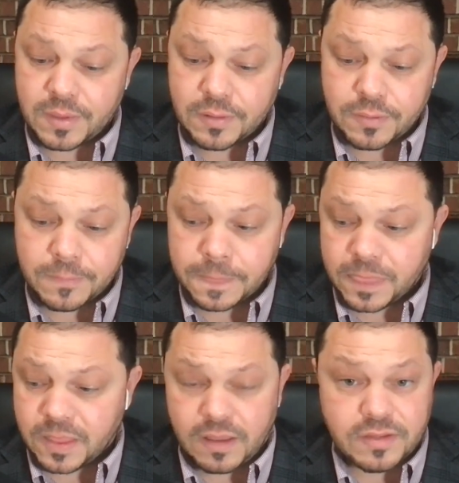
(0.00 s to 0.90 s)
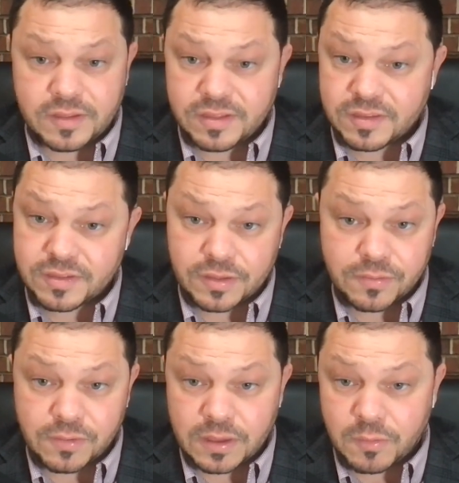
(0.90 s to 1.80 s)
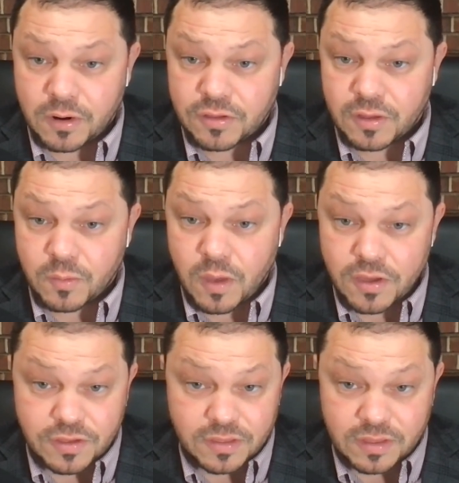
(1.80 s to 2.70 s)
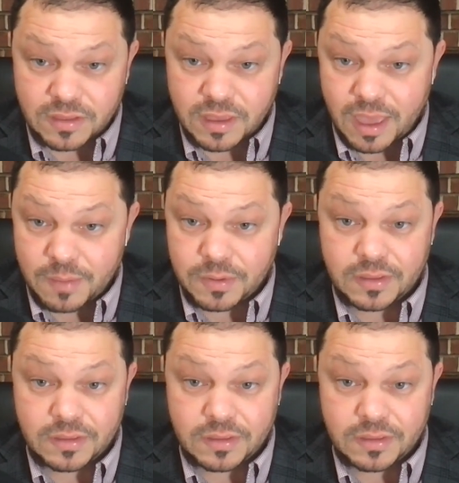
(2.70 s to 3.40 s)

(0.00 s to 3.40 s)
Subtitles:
I know the 1963 March on Washington happened.